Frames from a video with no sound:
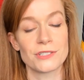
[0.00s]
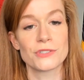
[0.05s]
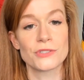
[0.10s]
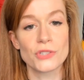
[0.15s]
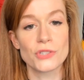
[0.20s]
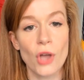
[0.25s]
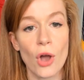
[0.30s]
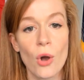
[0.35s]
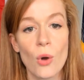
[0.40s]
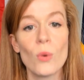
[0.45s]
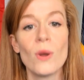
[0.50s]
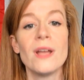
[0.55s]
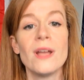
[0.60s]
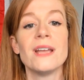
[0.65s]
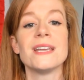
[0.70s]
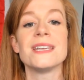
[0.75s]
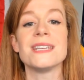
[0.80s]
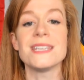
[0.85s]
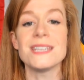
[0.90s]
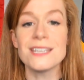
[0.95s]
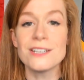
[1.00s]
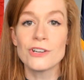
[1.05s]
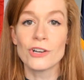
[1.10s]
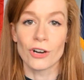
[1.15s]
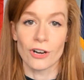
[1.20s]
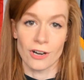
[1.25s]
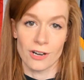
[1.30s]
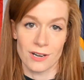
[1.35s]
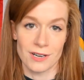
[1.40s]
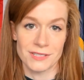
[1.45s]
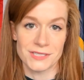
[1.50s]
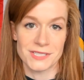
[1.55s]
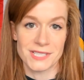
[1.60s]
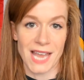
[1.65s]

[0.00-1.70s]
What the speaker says: so eager